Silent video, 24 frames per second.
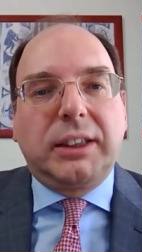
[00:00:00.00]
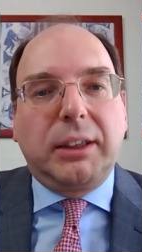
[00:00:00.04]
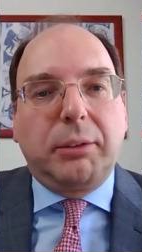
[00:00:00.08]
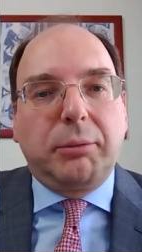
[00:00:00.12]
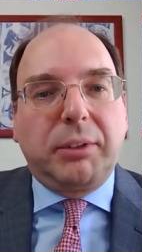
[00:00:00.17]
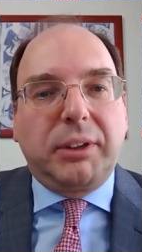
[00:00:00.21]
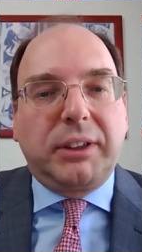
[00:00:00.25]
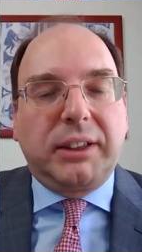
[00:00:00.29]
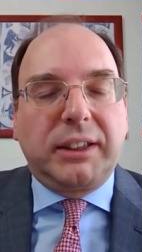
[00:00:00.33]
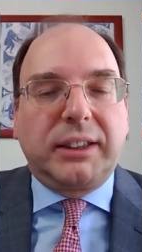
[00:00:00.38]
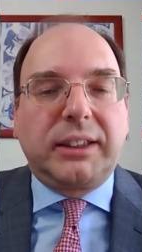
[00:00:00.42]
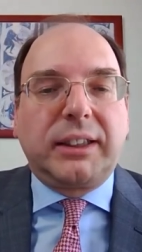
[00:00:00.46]

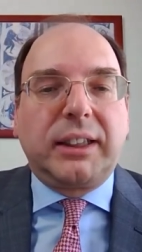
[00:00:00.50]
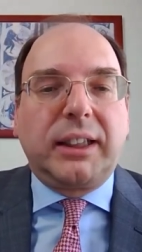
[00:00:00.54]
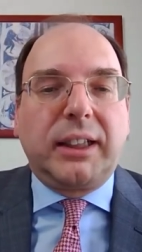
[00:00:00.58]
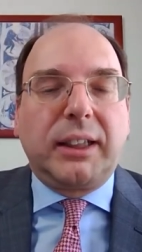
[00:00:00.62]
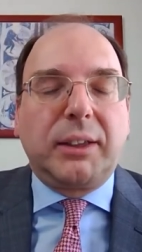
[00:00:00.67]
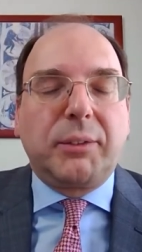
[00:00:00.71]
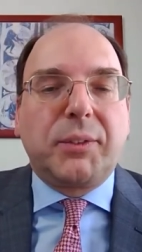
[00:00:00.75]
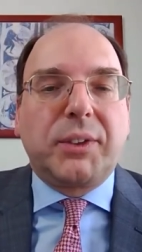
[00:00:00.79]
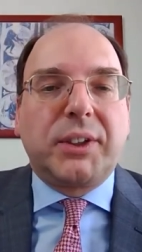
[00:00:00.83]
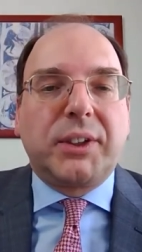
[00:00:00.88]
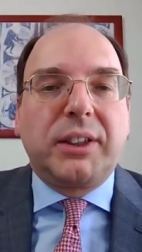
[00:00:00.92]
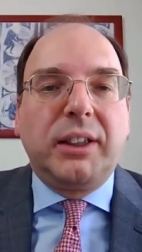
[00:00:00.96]
Some other
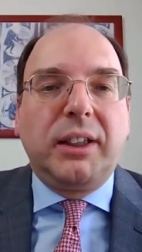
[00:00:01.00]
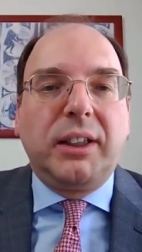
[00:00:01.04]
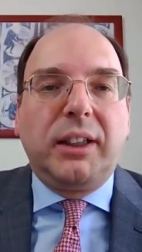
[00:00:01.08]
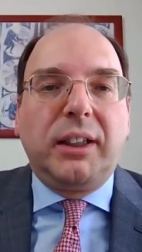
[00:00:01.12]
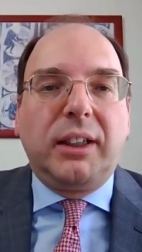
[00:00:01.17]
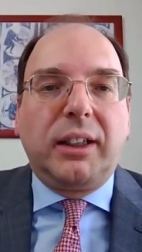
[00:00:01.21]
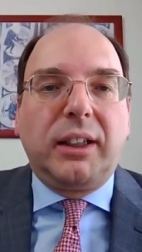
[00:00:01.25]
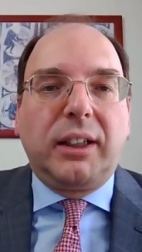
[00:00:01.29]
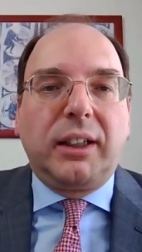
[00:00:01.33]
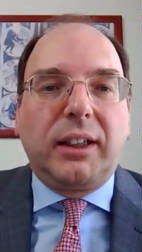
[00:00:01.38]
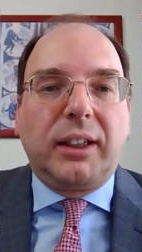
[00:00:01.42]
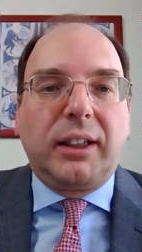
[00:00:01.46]
times
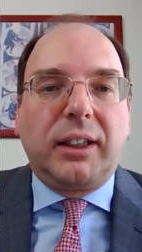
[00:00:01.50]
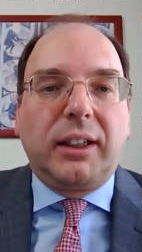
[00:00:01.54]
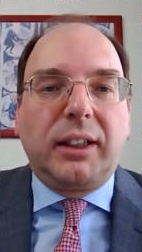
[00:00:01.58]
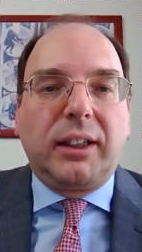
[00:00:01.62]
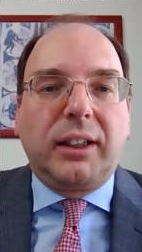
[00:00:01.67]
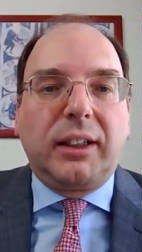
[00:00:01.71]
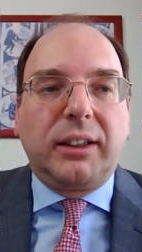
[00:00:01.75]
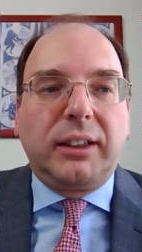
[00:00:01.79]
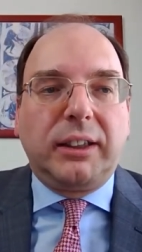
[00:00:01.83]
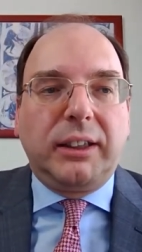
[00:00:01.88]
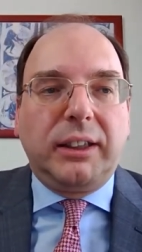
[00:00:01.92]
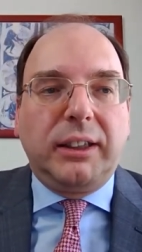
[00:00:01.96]

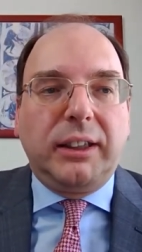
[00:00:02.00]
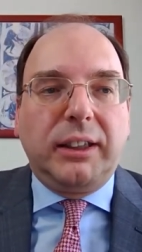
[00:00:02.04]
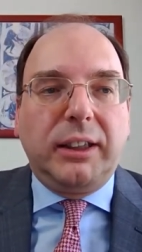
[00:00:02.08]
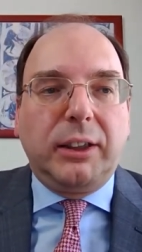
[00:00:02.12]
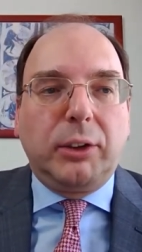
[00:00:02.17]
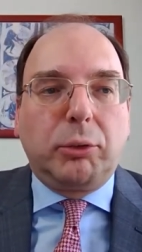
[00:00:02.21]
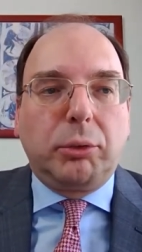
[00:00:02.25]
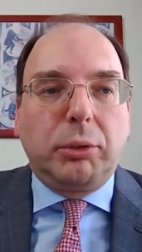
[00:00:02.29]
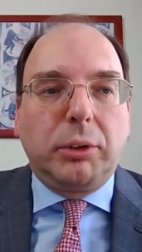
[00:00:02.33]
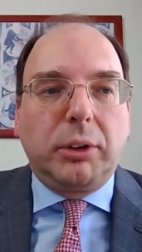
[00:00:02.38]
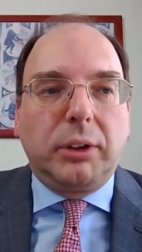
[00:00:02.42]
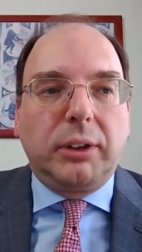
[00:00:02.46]

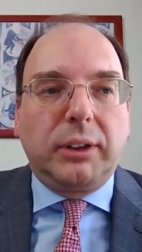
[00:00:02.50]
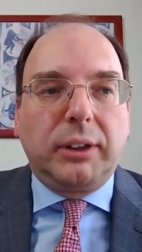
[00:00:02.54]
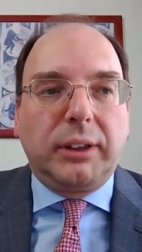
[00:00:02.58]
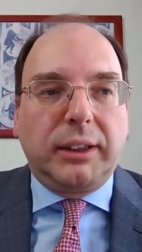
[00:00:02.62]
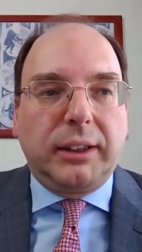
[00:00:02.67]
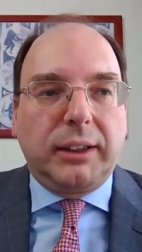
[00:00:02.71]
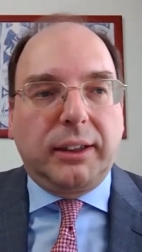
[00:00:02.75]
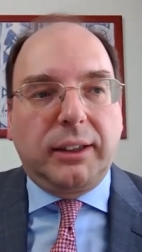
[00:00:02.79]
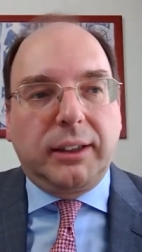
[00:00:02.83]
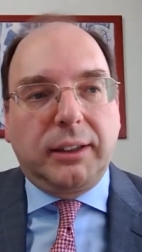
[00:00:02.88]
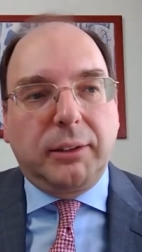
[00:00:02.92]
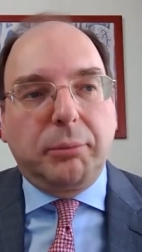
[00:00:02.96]
it
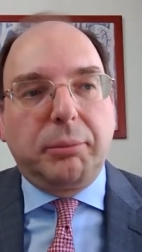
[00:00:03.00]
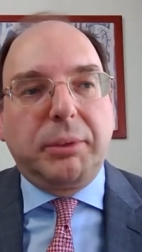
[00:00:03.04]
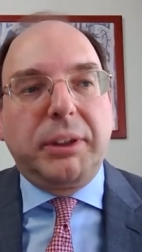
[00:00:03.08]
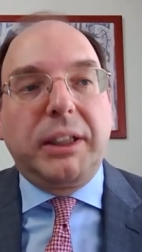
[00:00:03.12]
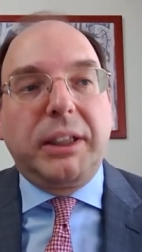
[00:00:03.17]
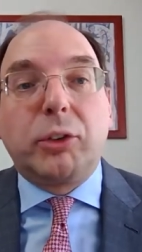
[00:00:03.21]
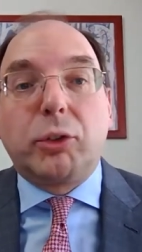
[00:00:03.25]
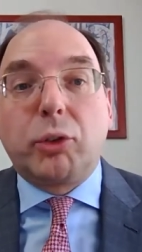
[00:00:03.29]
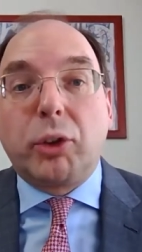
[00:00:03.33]
will be a